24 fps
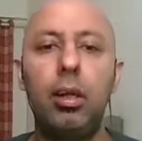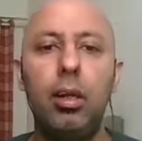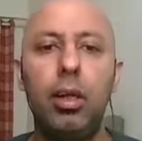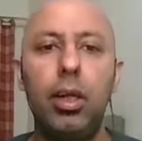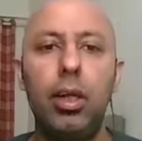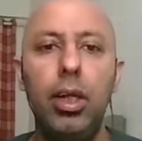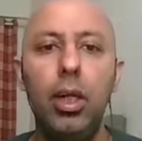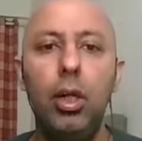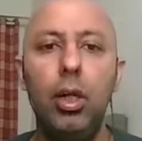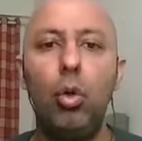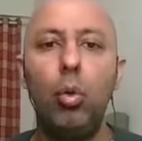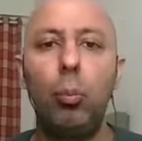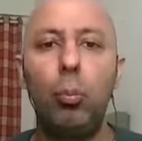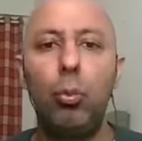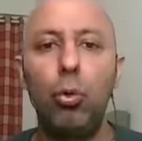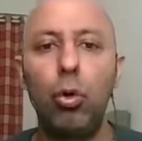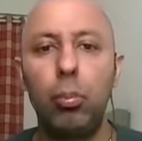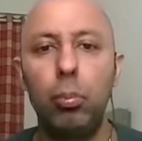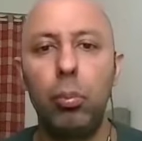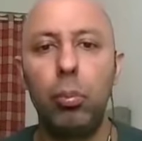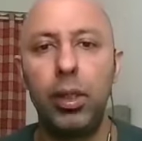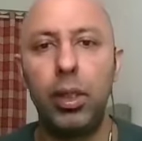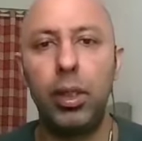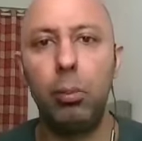keen to
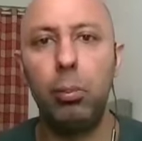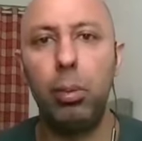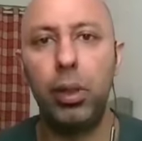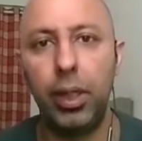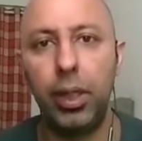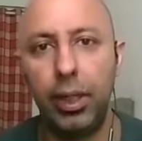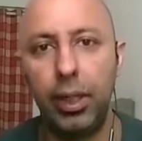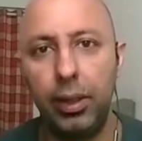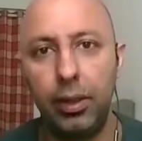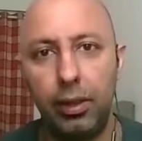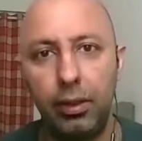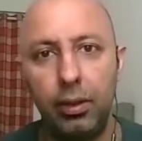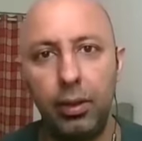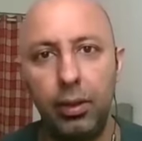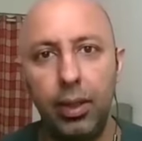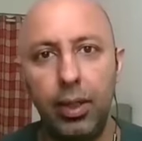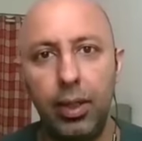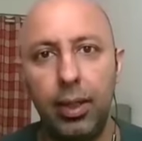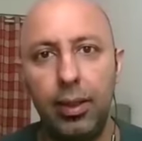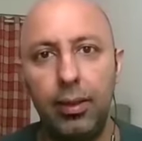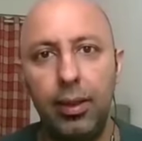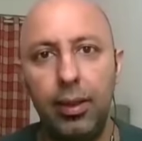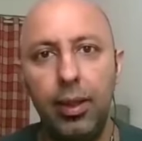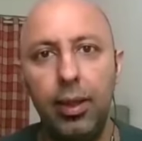put money behind it.
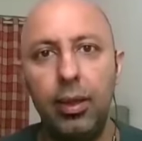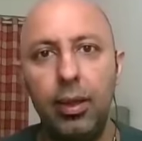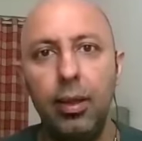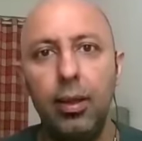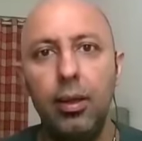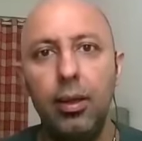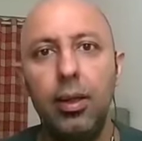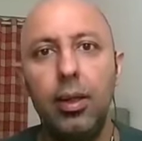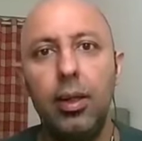And I think